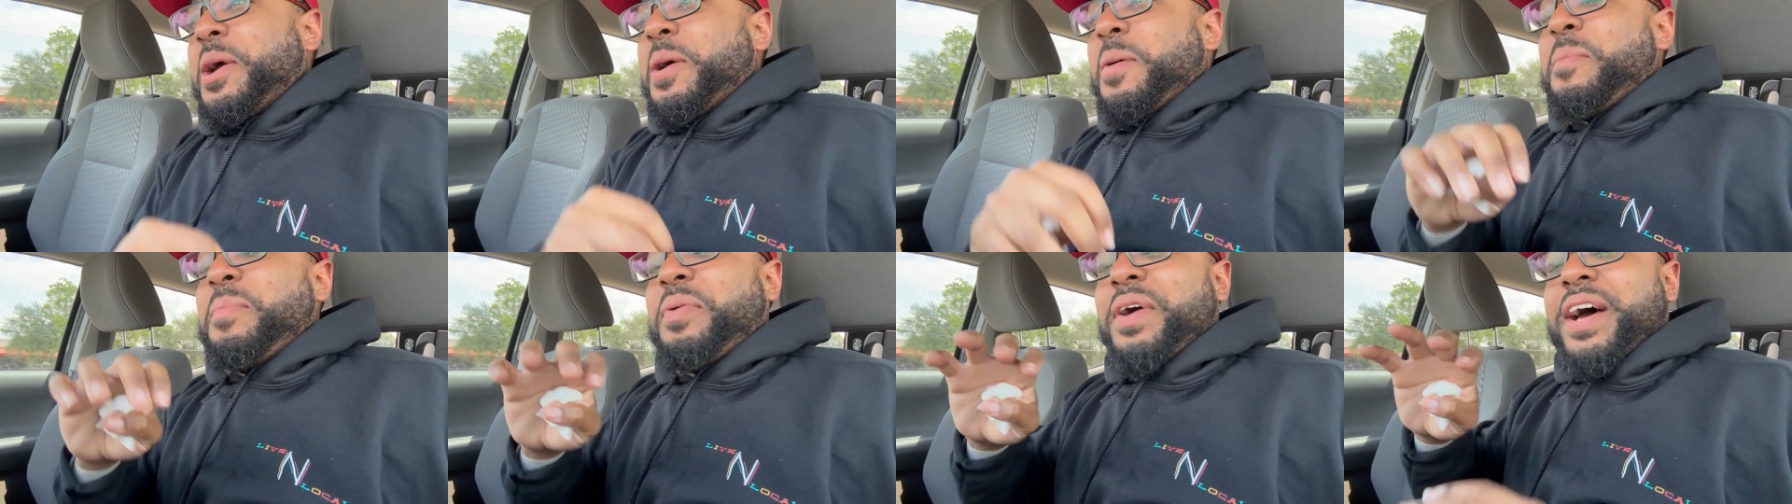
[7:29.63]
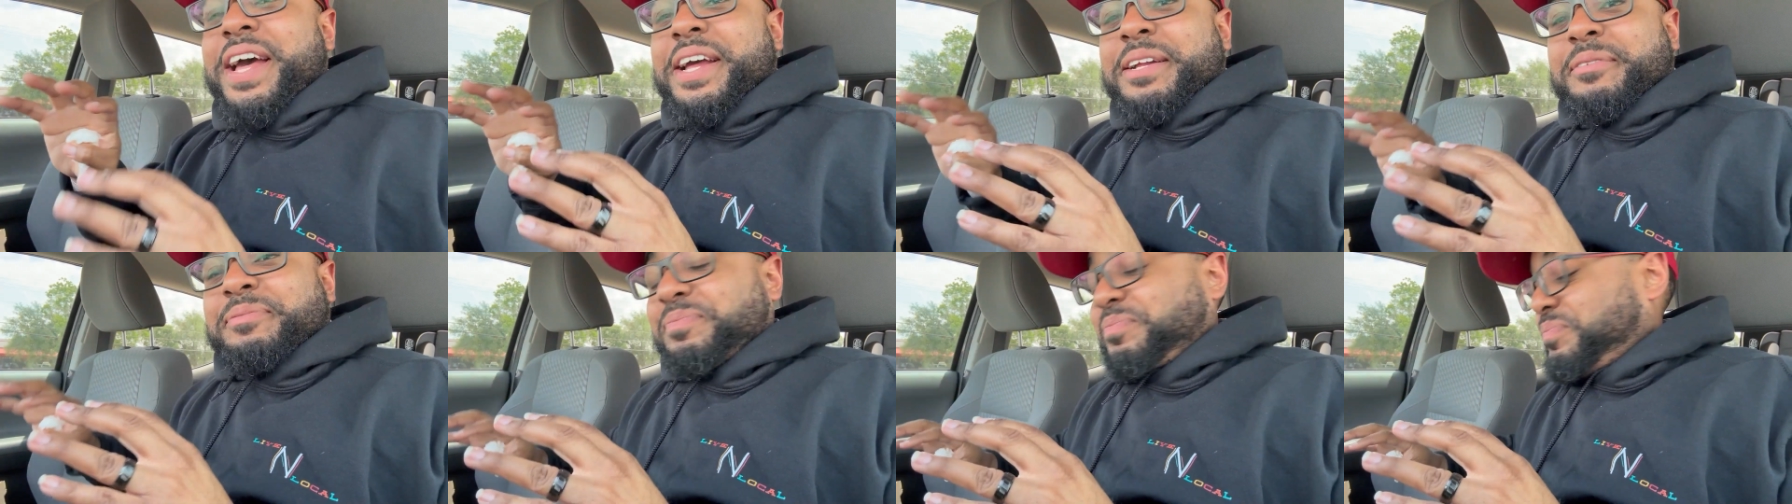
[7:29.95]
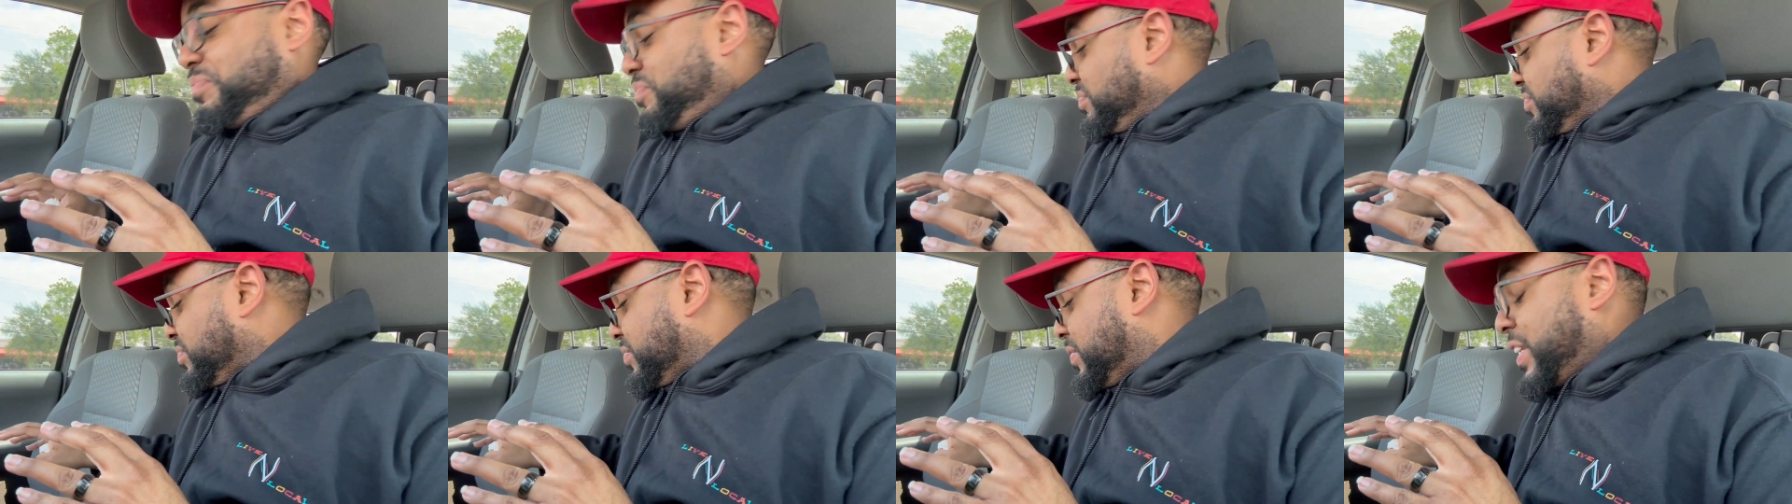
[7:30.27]
But
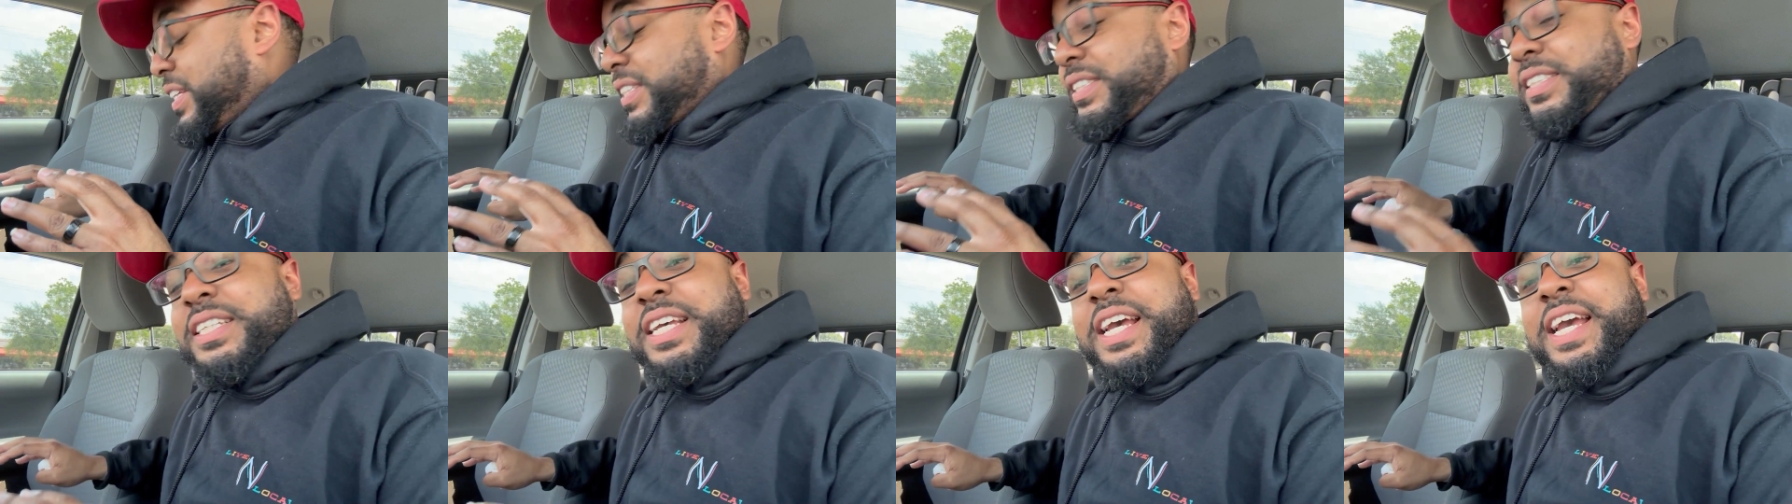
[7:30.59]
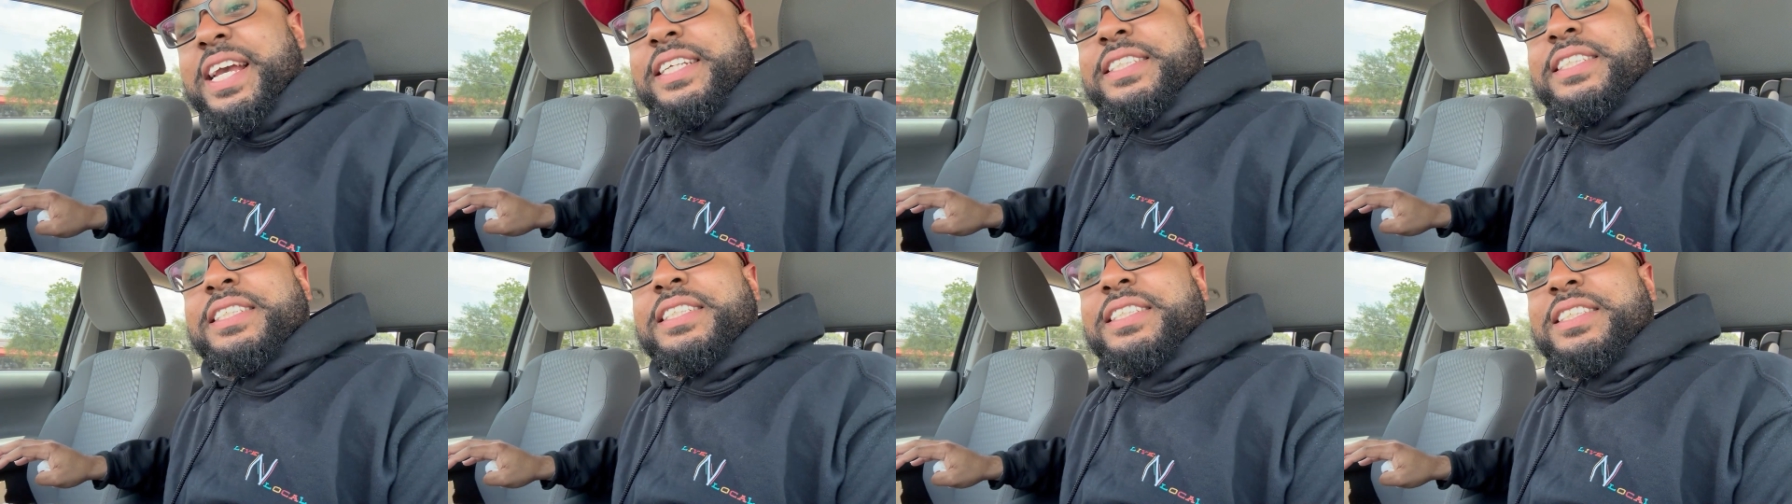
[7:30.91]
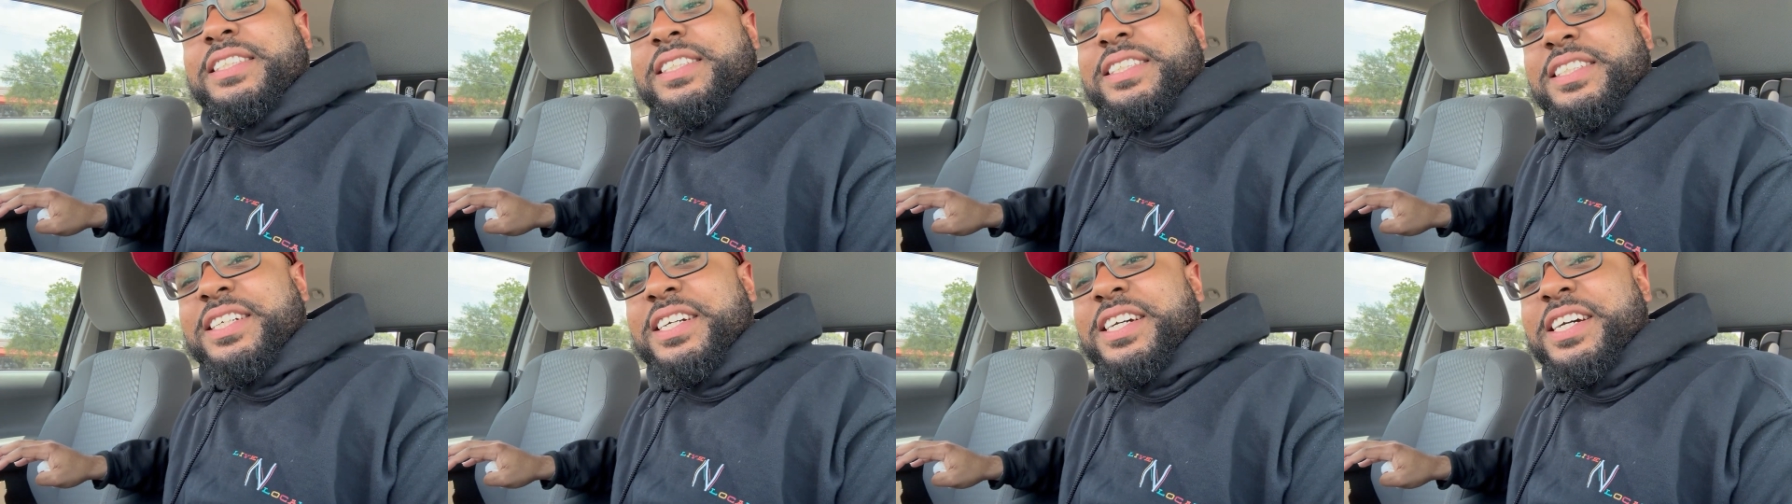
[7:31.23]
the taste is
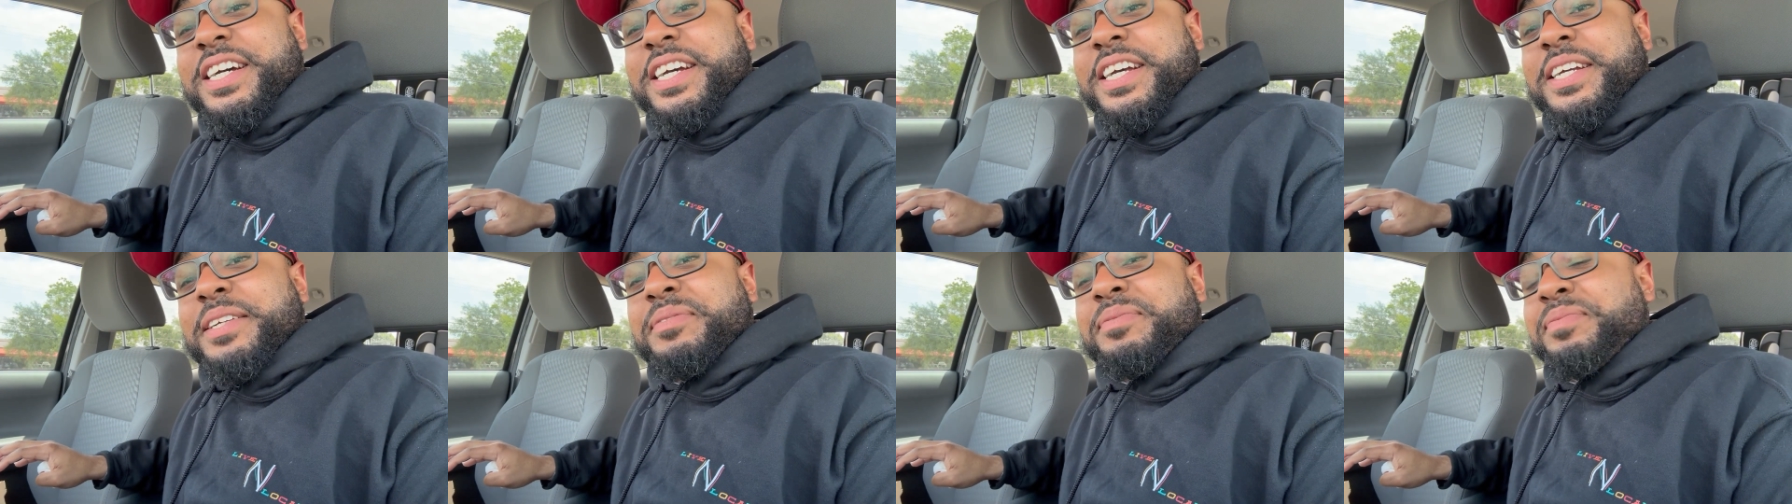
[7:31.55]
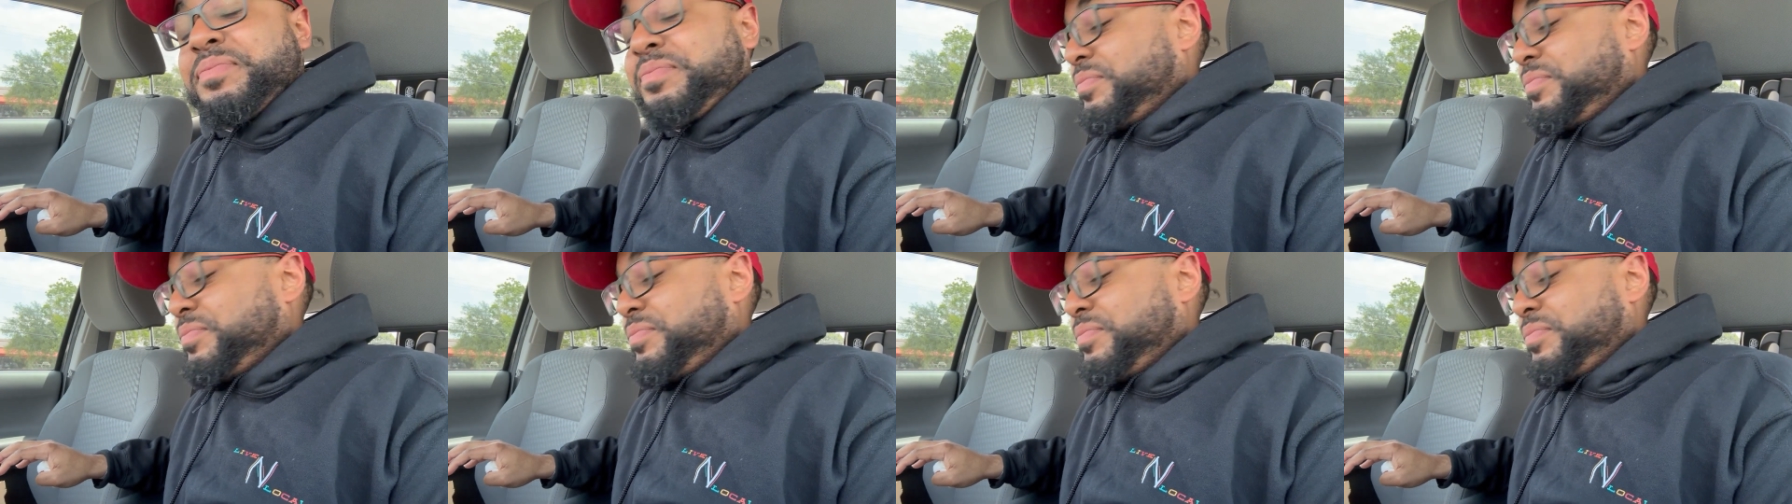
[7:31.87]
good.